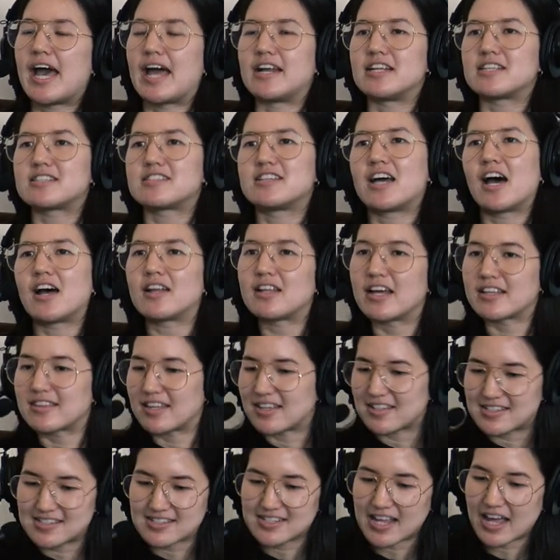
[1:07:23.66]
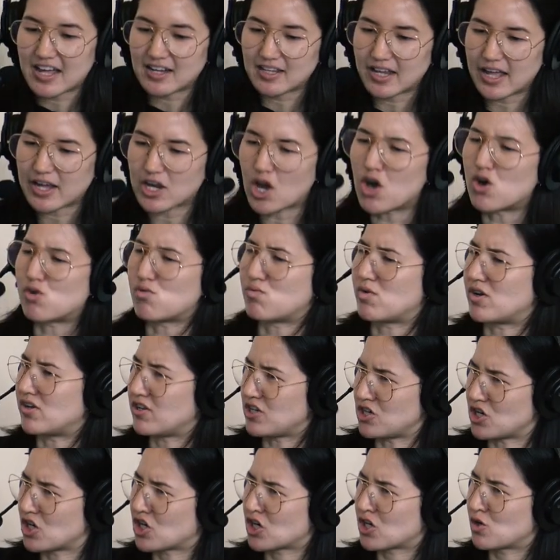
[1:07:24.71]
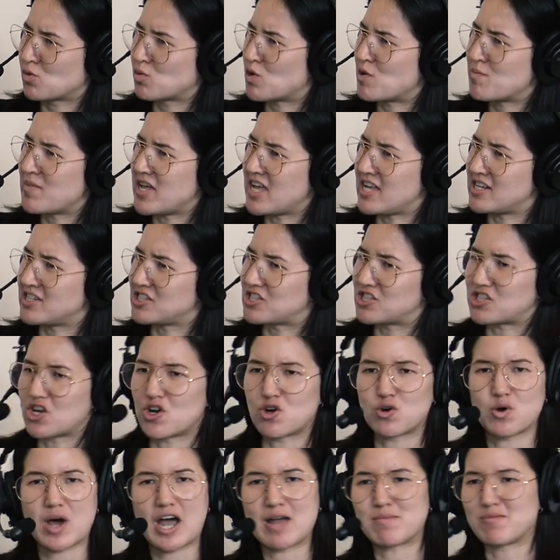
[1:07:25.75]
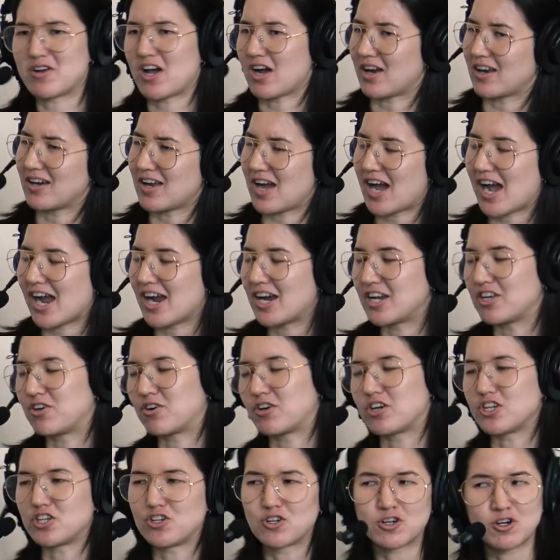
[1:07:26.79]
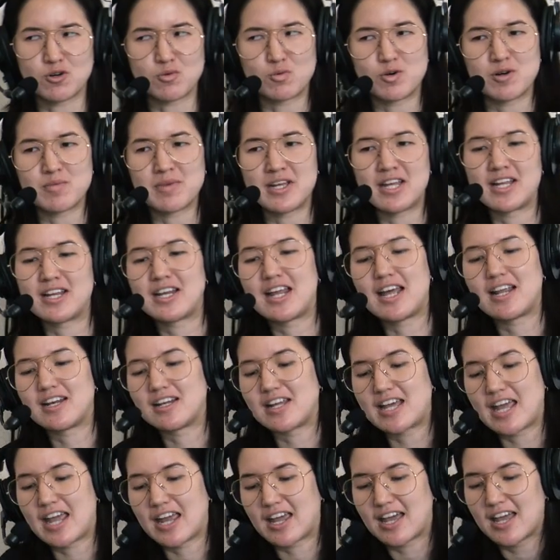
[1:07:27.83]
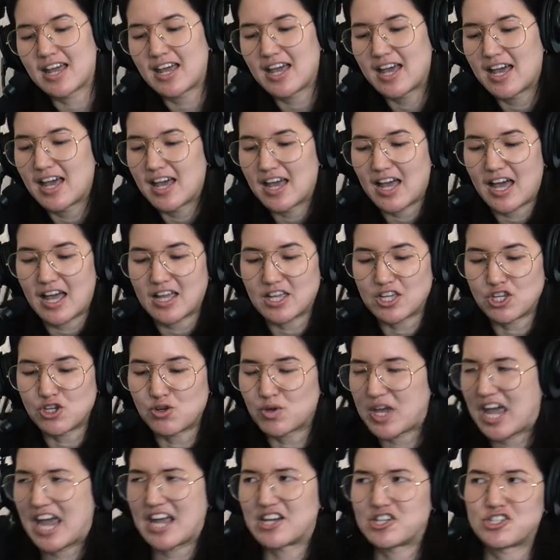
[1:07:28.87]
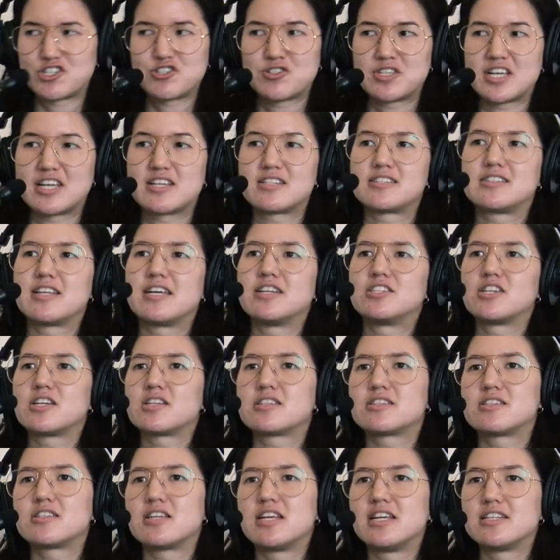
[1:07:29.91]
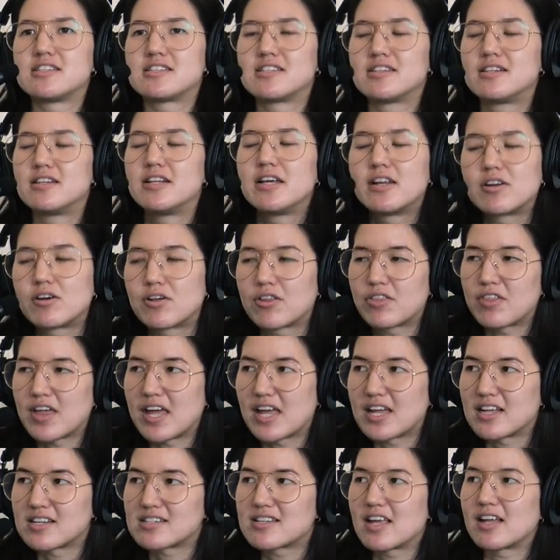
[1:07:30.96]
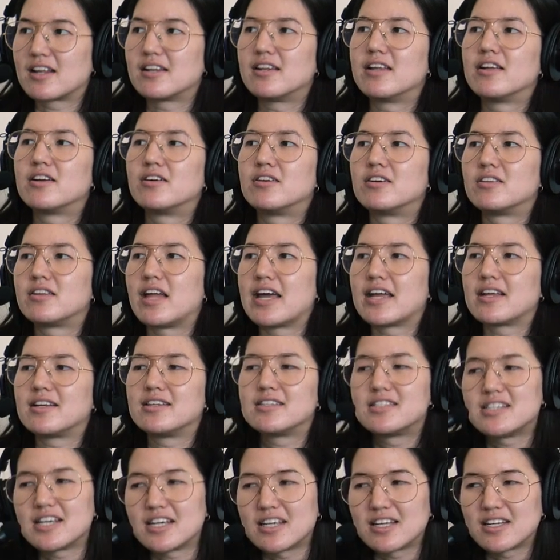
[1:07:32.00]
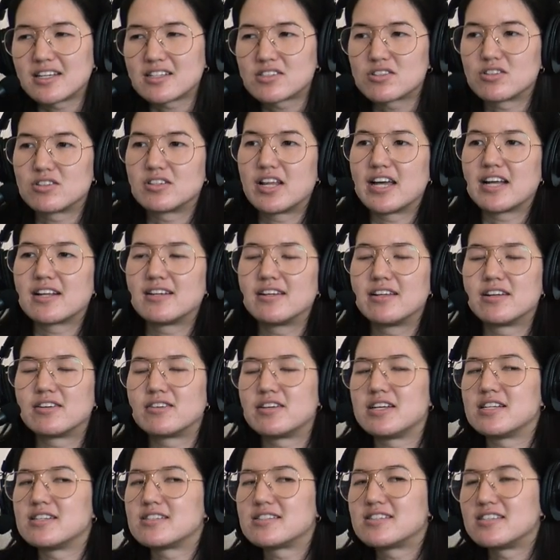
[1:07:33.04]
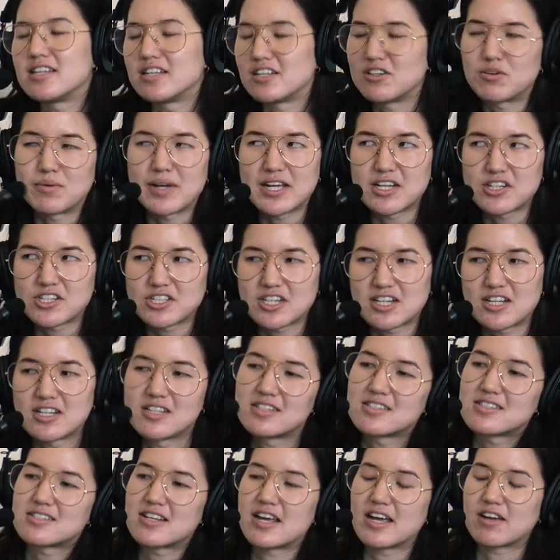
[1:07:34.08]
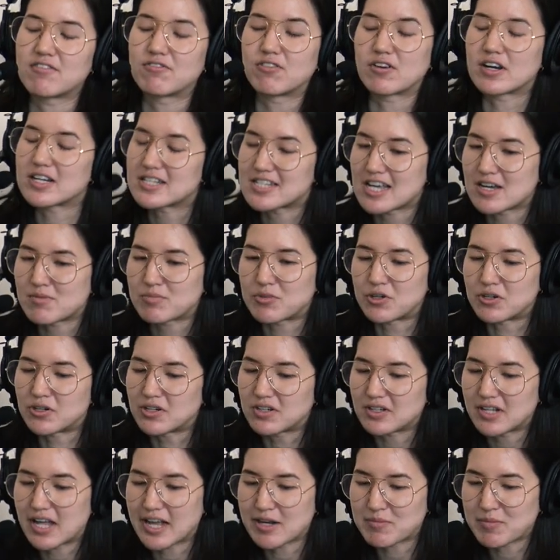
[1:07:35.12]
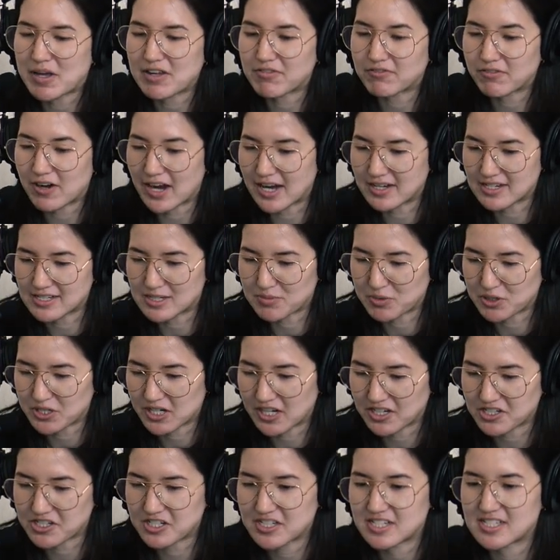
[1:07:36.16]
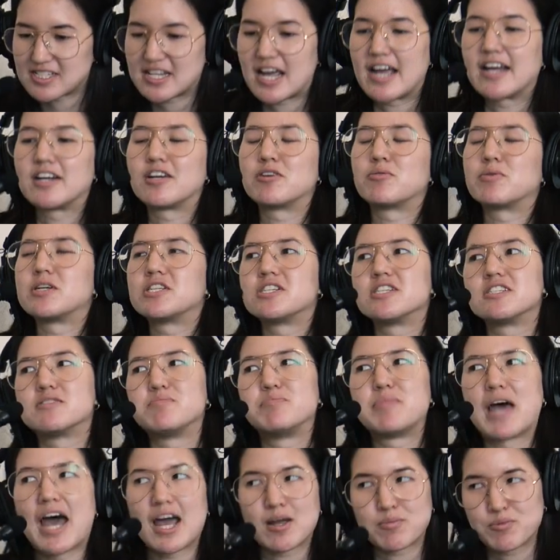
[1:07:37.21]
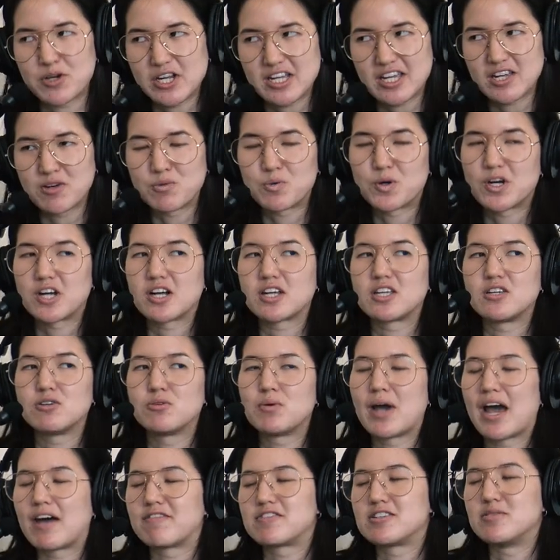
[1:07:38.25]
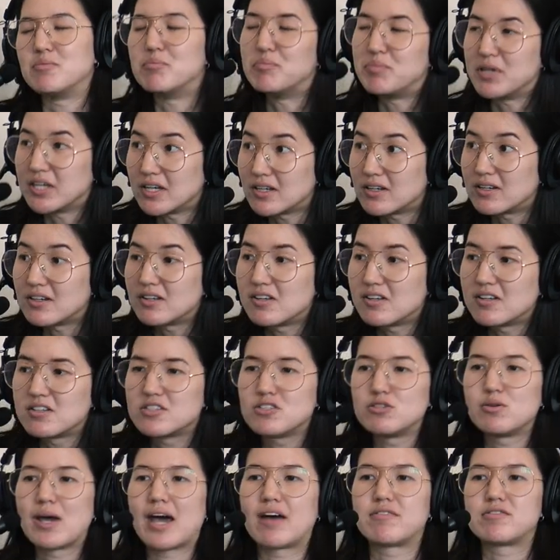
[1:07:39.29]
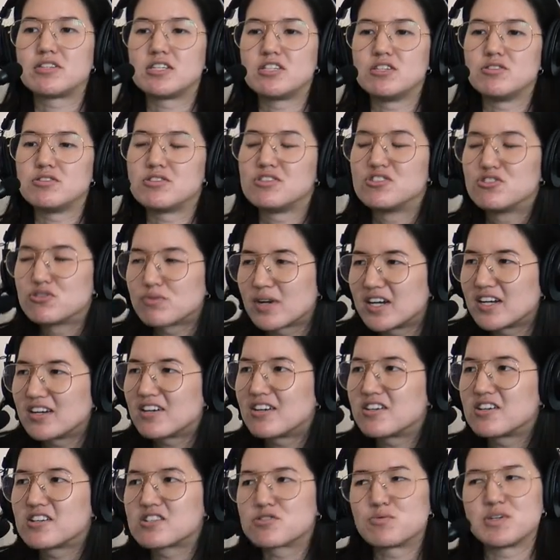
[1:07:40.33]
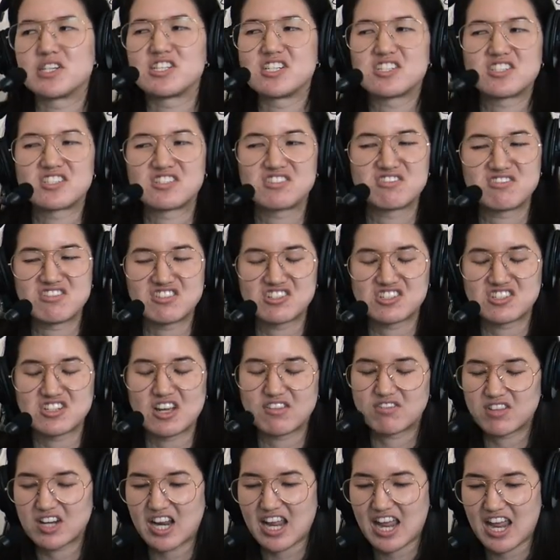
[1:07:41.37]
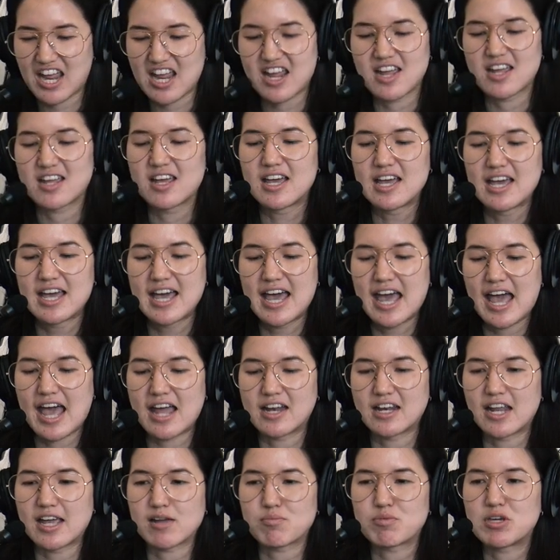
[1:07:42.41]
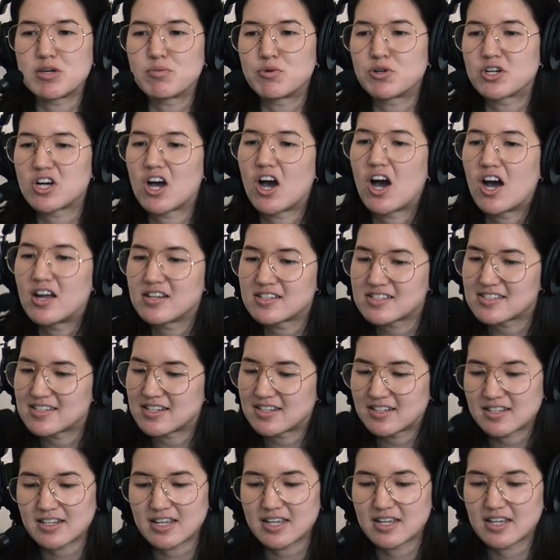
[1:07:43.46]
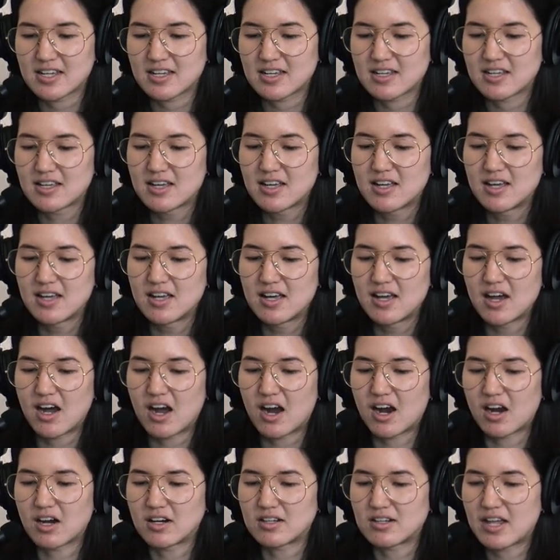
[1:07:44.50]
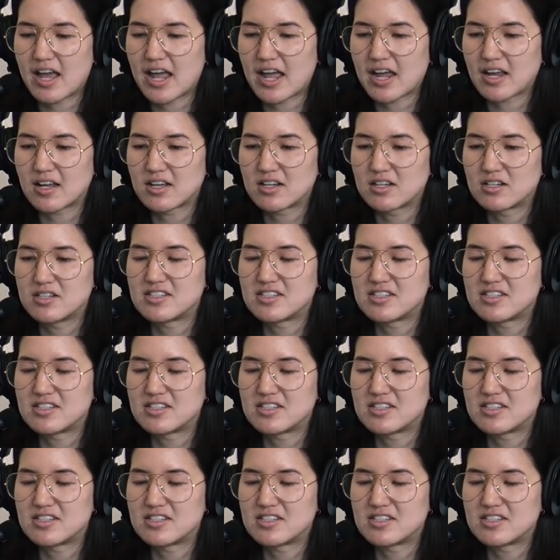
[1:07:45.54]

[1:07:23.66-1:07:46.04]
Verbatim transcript: and it's not like they said like oh well you're a woman so i'm not going to hire you or you're a woman and like you can't do this. They just it's little things like little like digs or like little insinuations. Mm. Like for example, like my friend is a production designer, which is backbreaking work. You have to build, you have to use drills, which is stuff that I hate. And like people constantly are like